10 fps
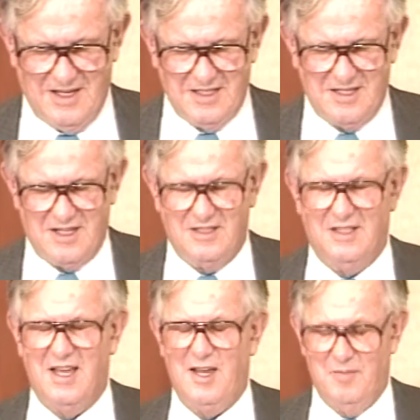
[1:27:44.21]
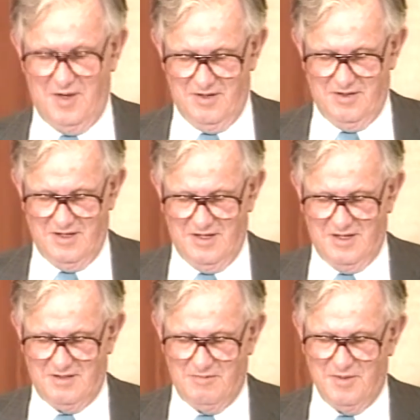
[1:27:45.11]
ice hockey game
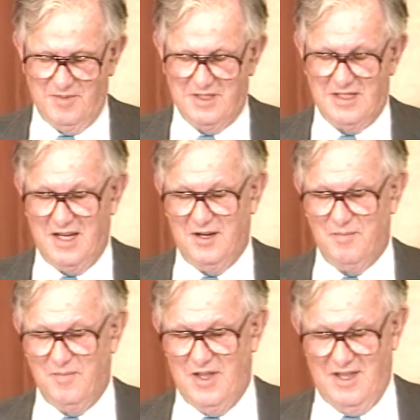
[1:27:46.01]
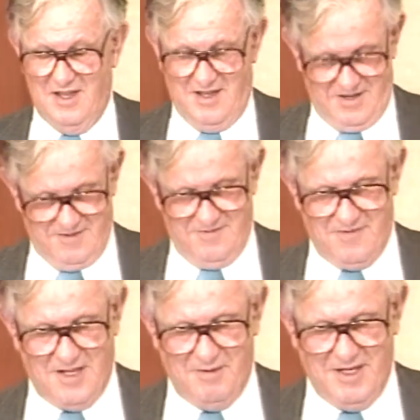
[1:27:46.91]
at Wembley Stadium,
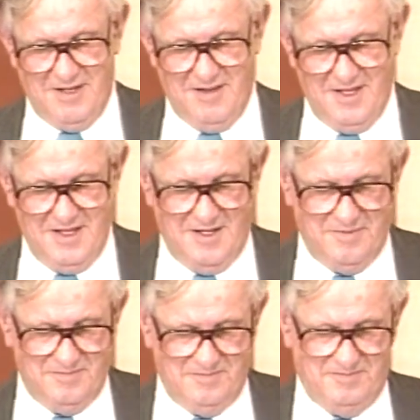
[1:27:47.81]
following the